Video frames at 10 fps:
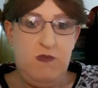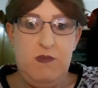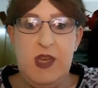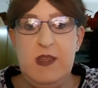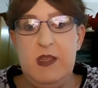
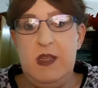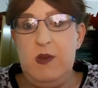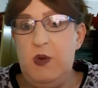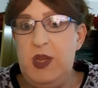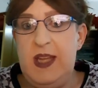There's
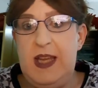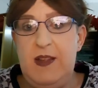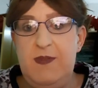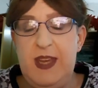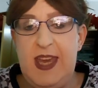all you
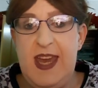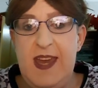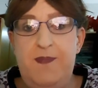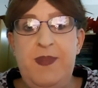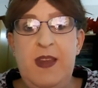need for the
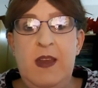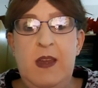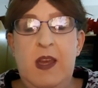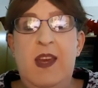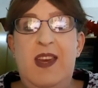kit.
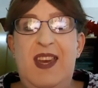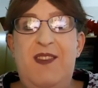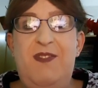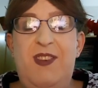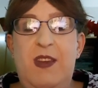
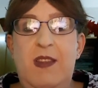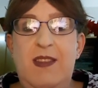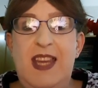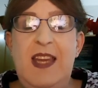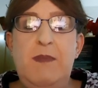If you
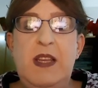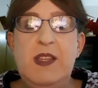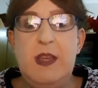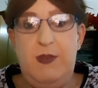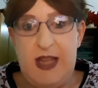need me to
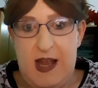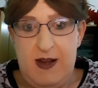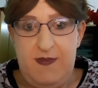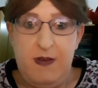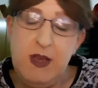slow
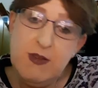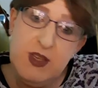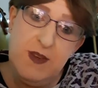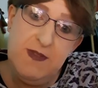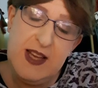down, if I'm going
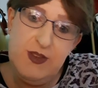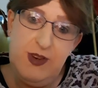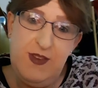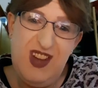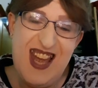too fast, or
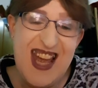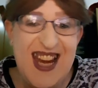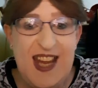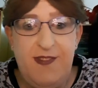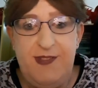you've got
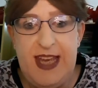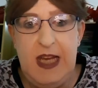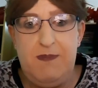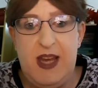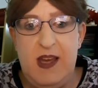any
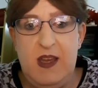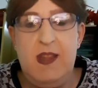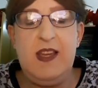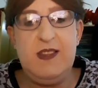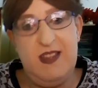feedback
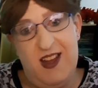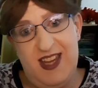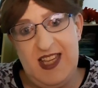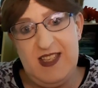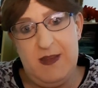that's
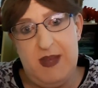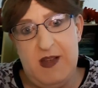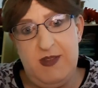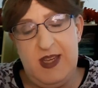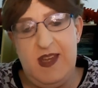nice
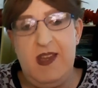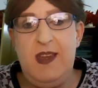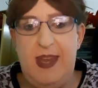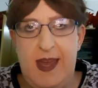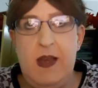about it,
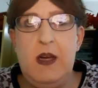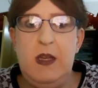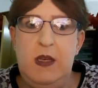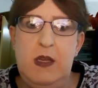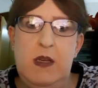yeah,
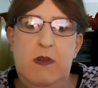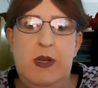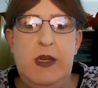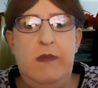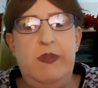I know
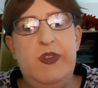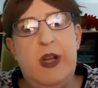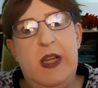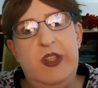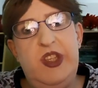I'm
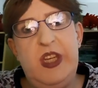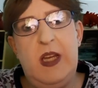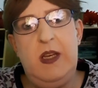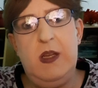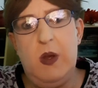
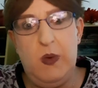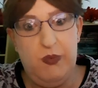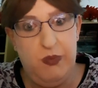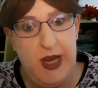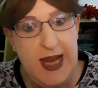transgender.
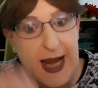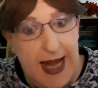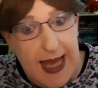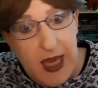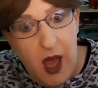
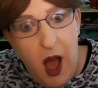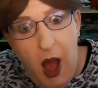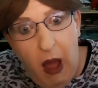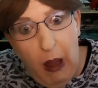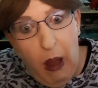Really?
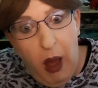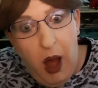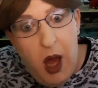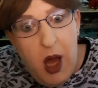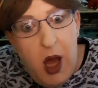
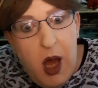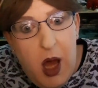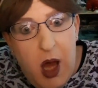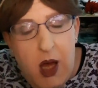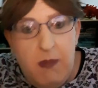
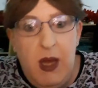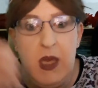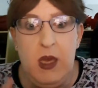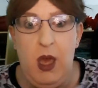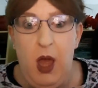Oh my
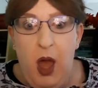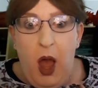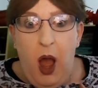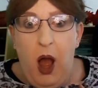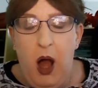god!
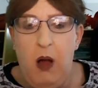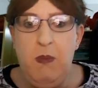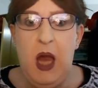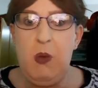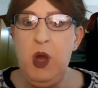
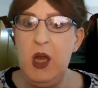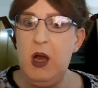Oh my word!